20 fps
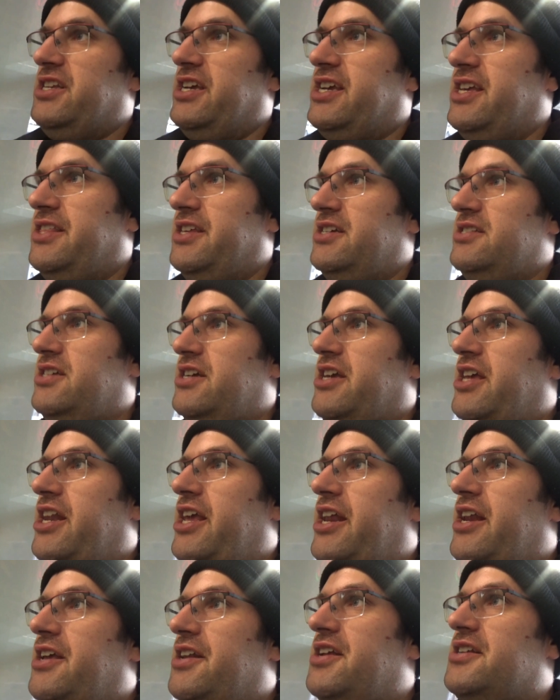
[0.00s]
Like I think the
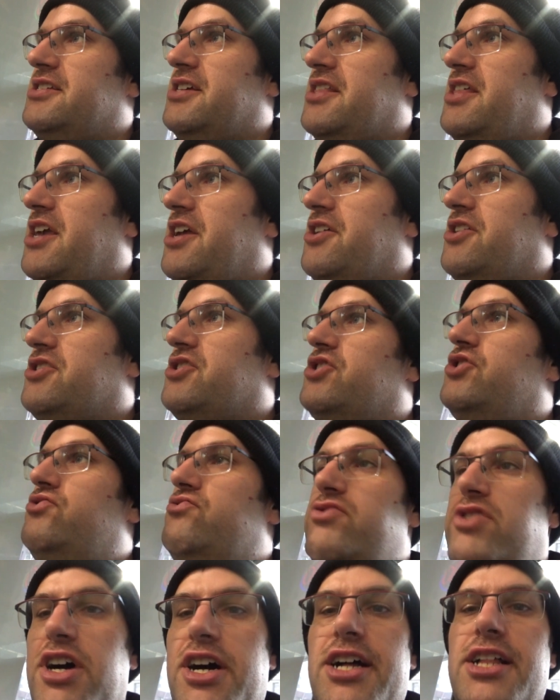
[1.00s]
Canadian is
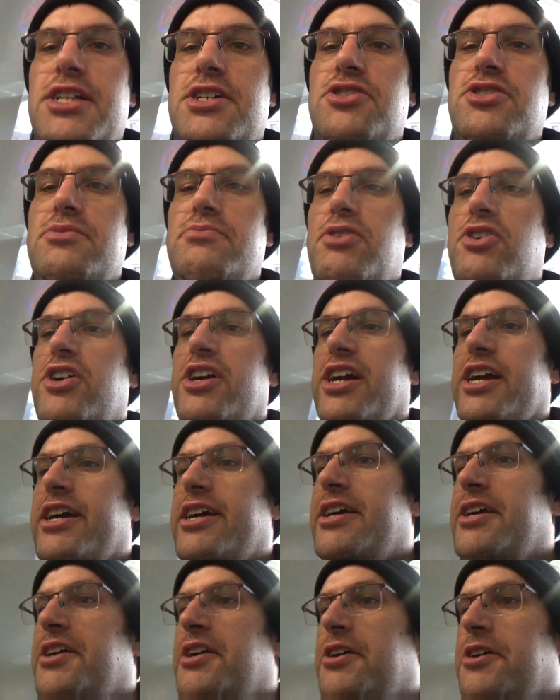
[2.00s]
$2 more,
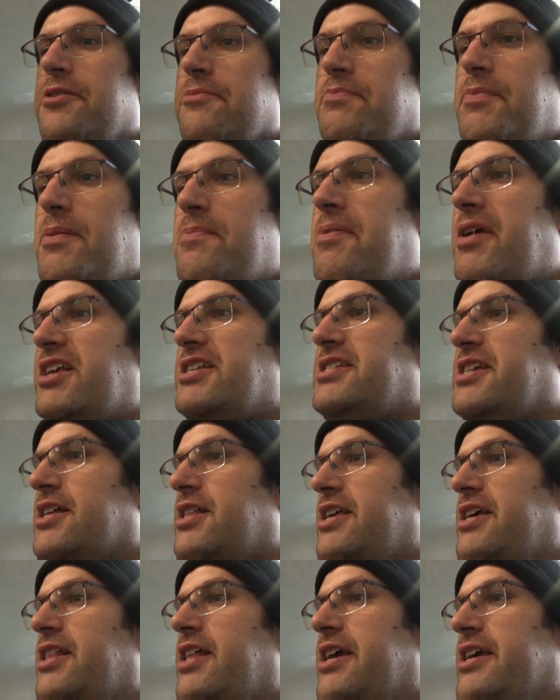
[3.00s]
but
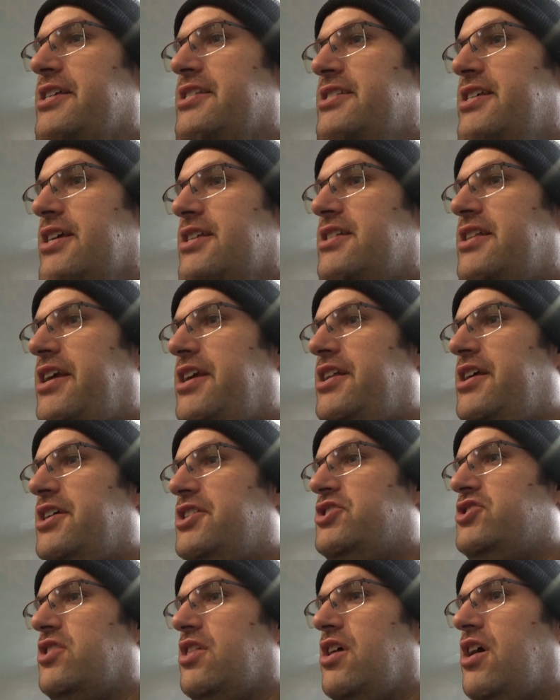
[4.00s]
basically like a
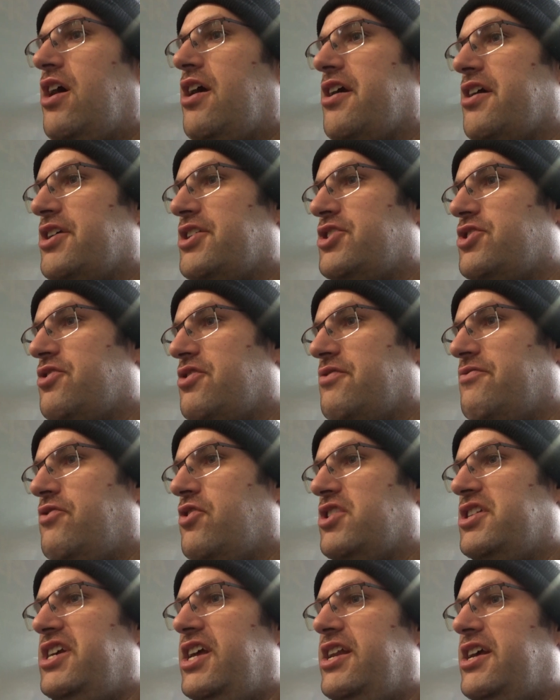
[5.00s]
16-inch large or a
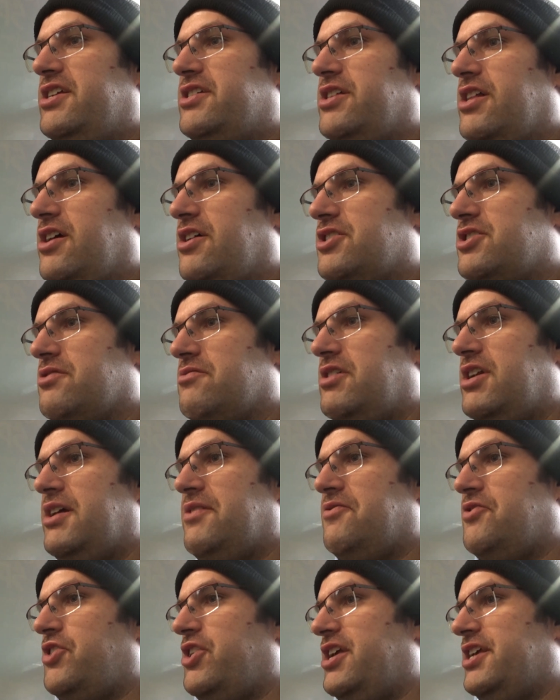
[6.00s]
14-inch large or
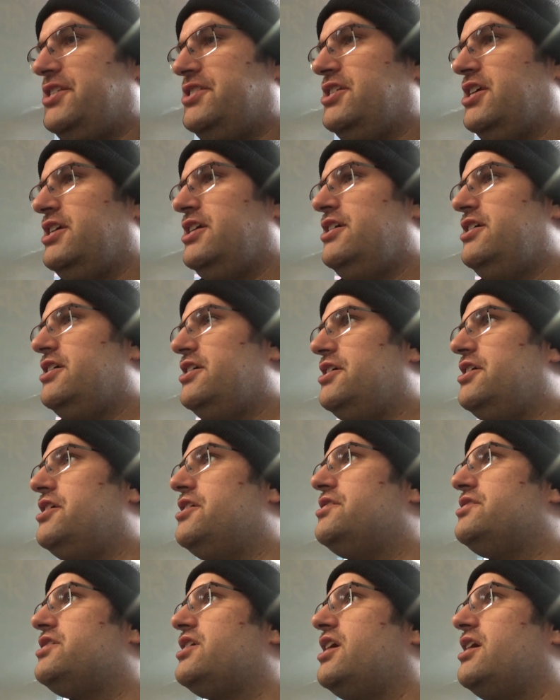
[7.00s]
whatever it is
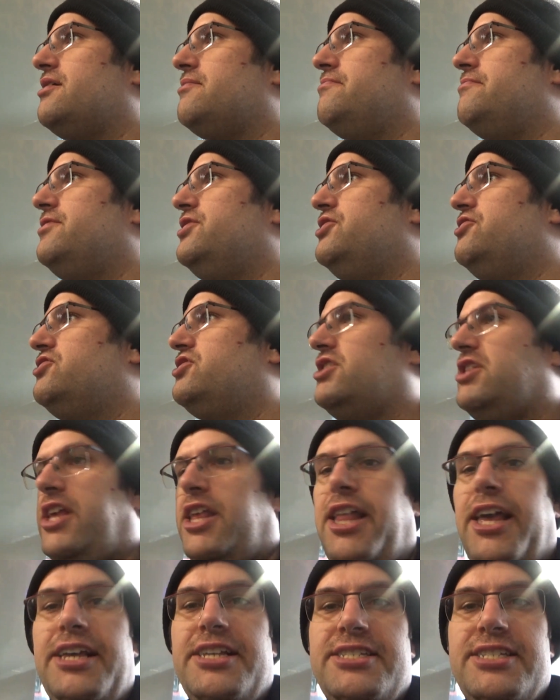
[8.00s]
usually
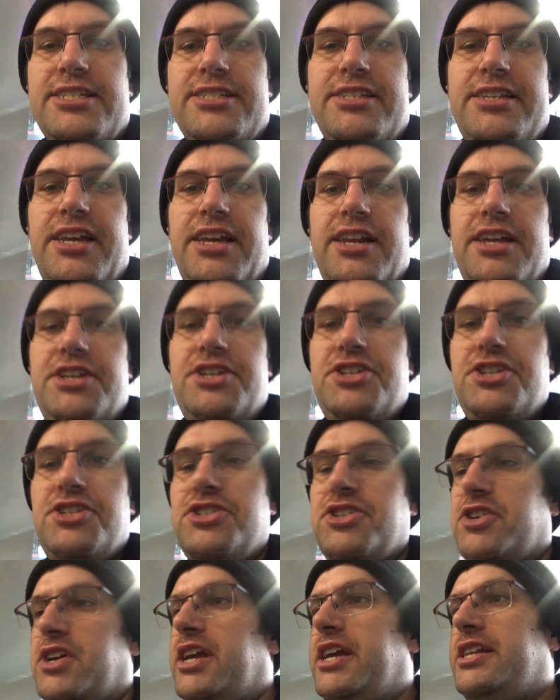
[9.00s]
like 16
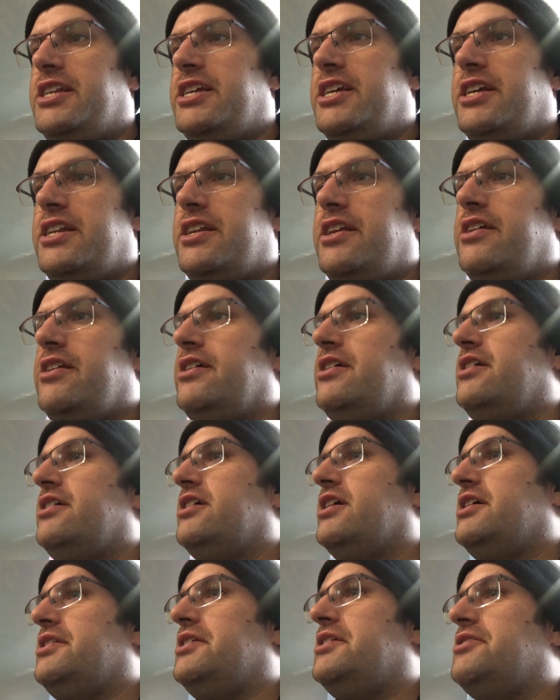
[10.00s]
inches or 18,
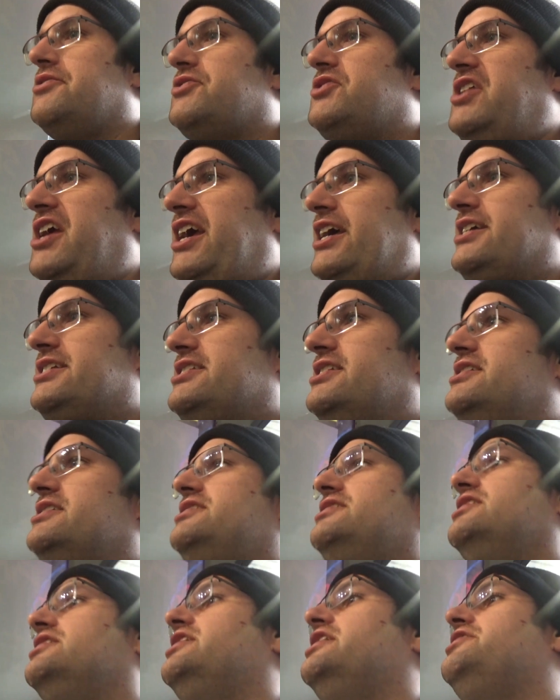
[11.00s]
and then there's
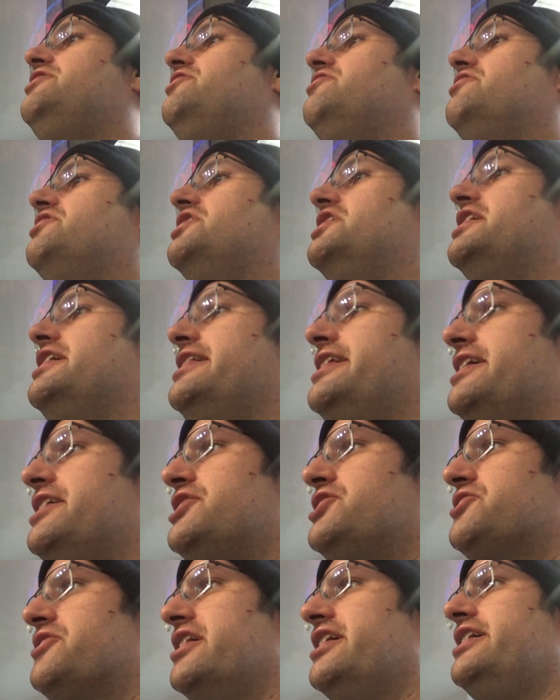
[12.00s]
taxes, and then you can get like
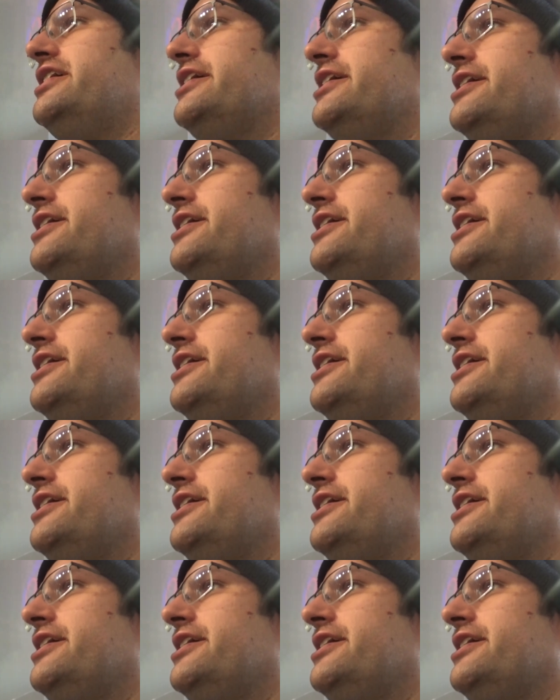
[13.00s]
a drink.